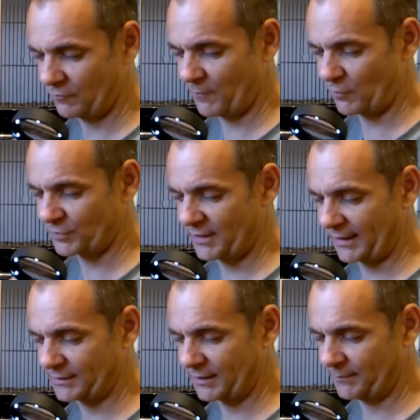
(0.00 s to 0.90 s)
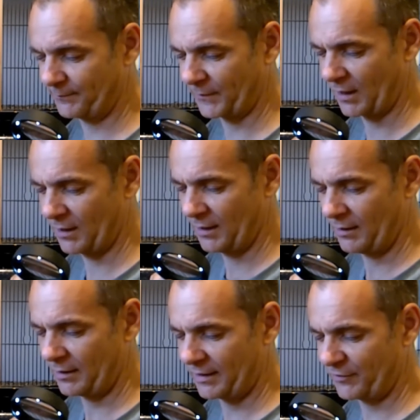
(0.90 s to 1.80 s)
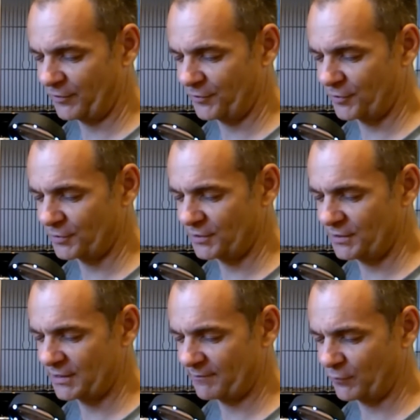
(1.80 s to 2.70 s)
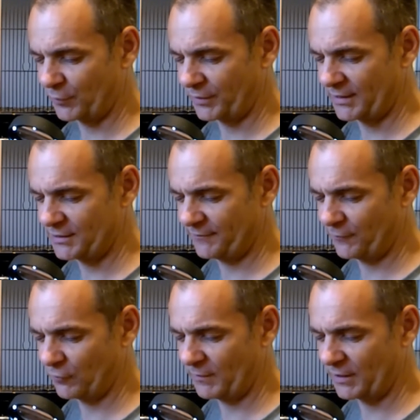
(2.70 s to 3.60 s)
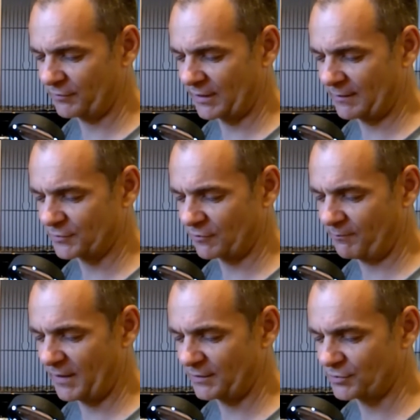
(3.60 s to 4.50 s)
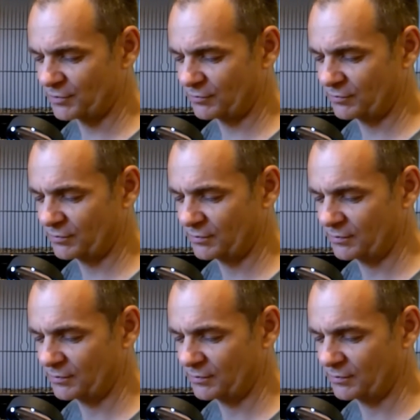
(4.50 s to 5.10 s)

of moxidectin and 37.84 milligrams of benzyl